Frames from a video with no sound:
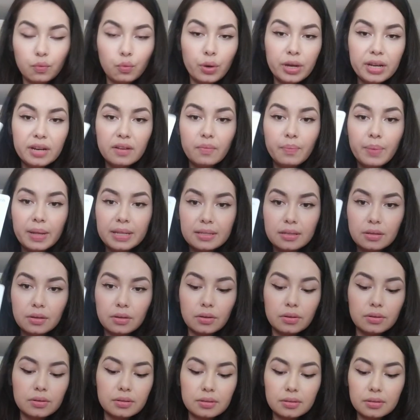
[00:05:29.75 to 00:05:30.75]
Queen of
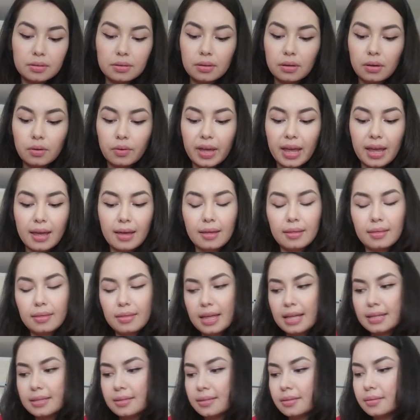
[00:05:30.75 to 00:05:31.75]
Pentacles. Okay,
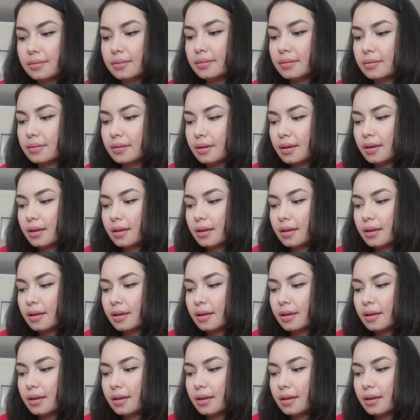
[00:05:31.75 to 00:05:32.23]
that's